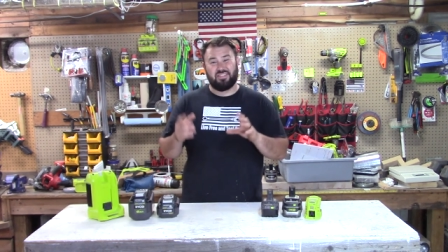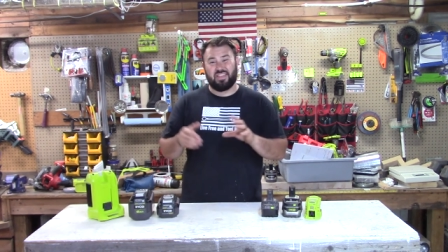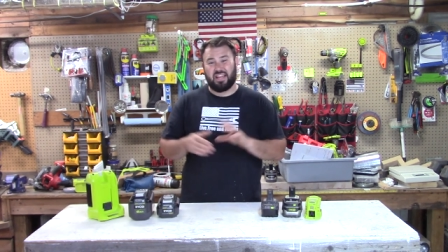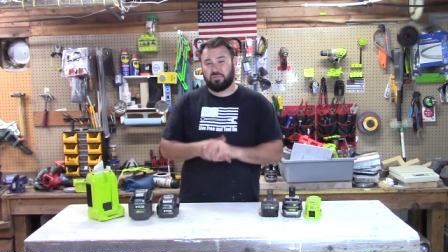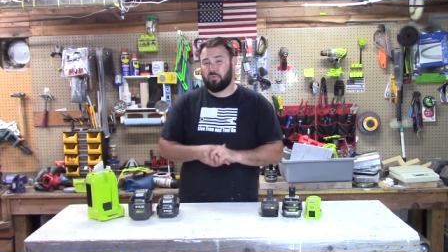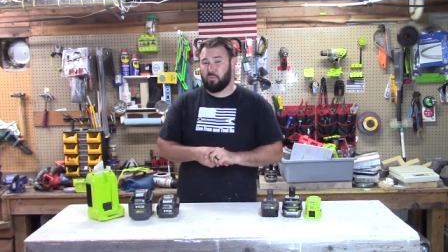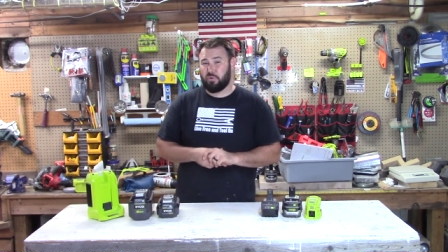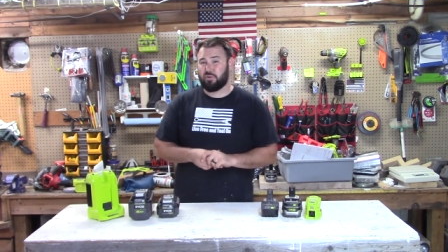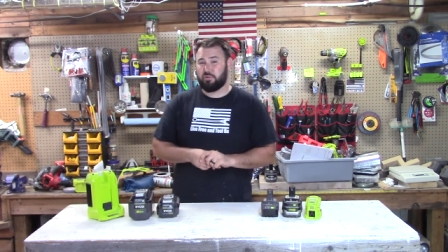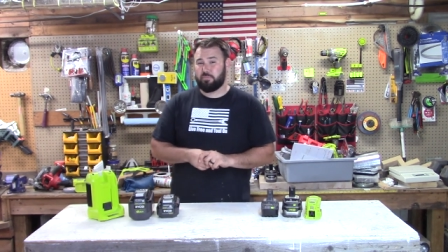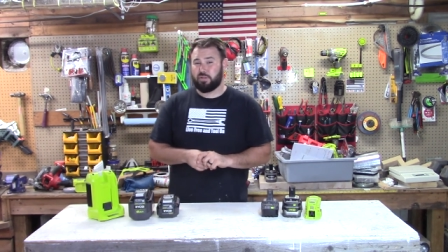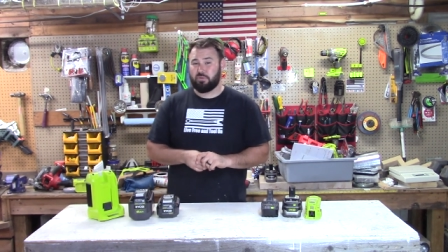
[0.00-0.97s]
That's what we're
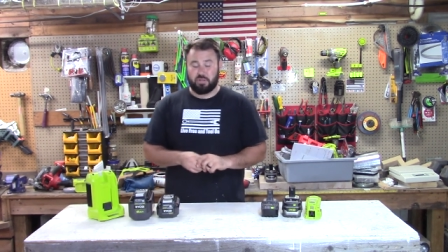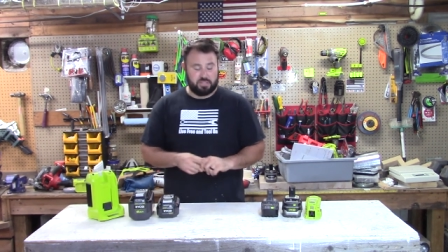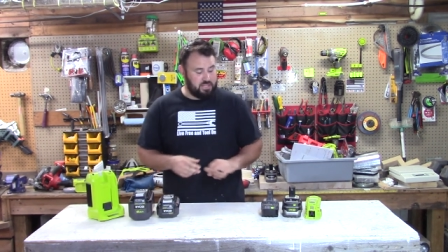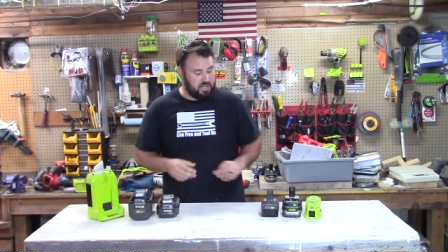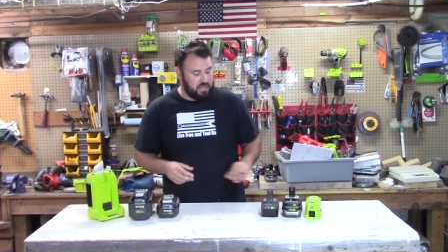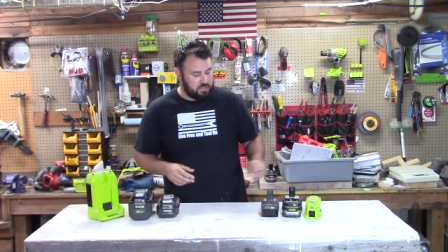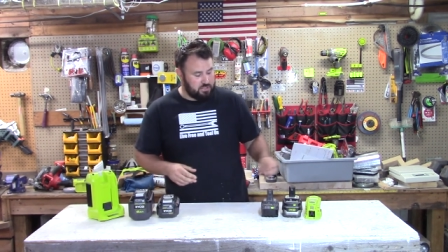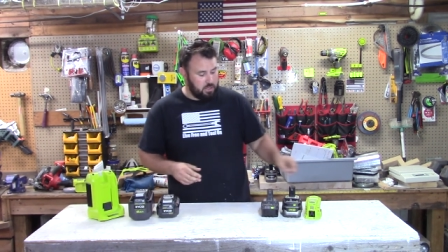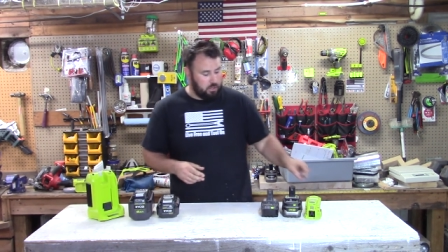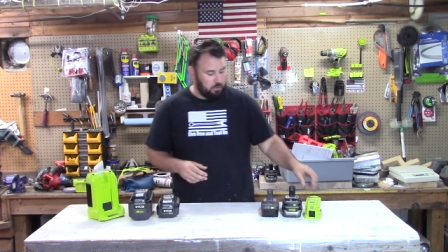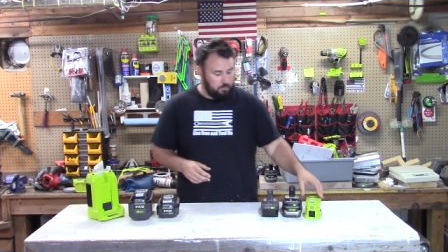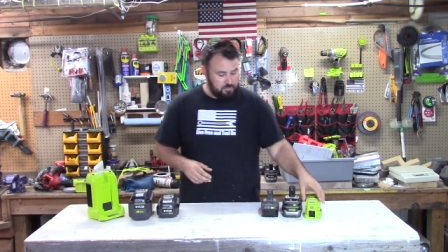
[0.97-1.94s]
going to be doing today.
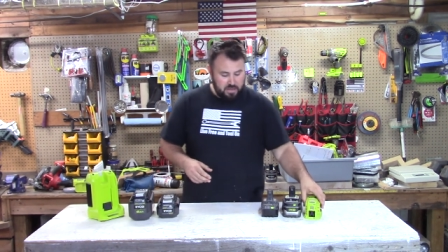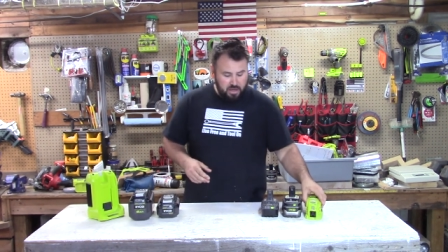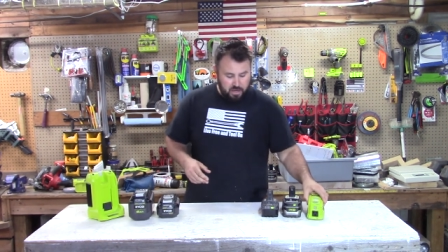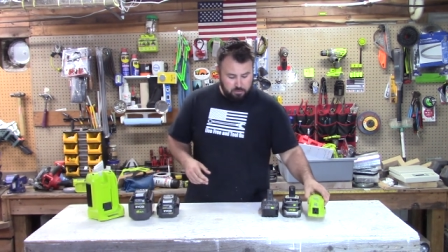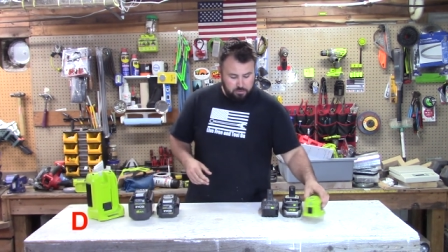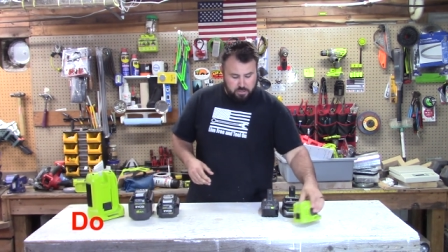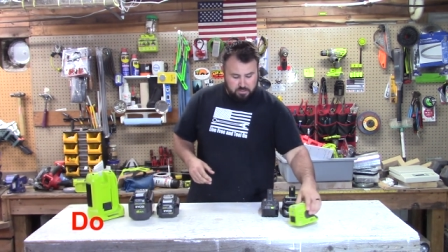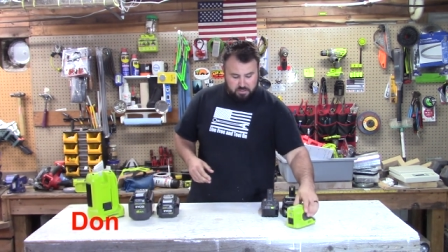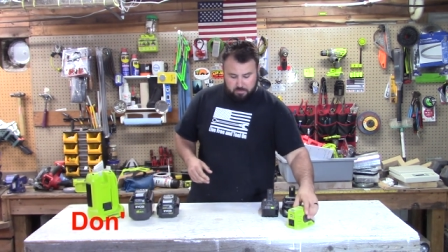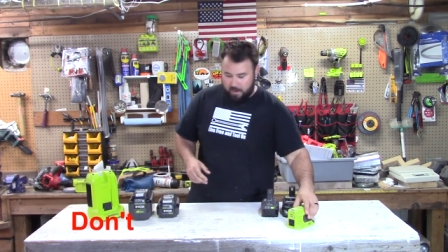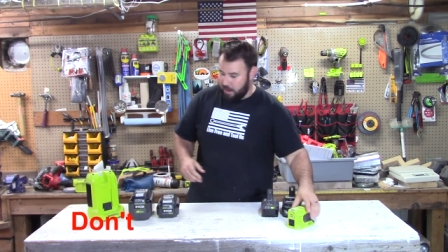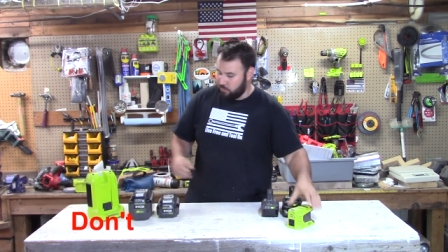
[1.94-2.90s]
So I'm going to use
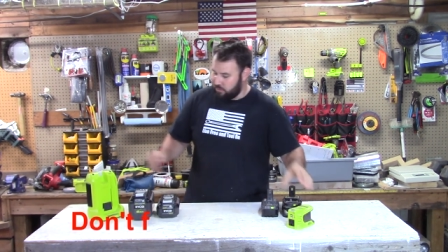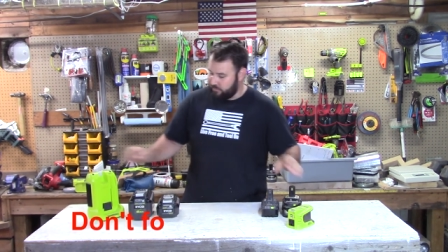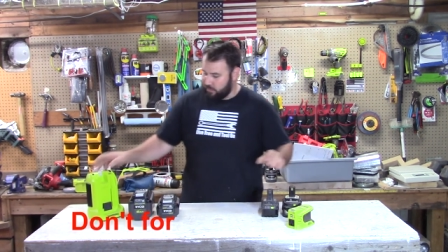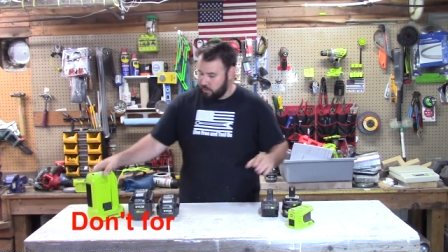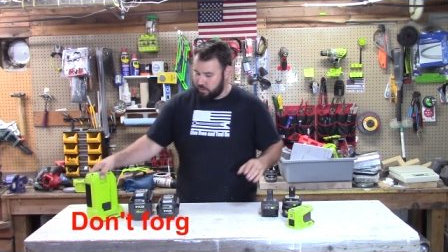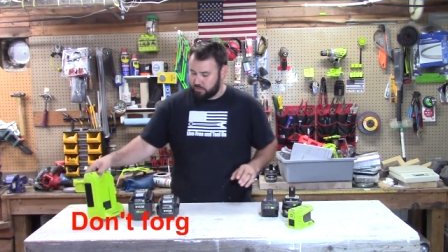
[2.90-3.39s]
the power inverters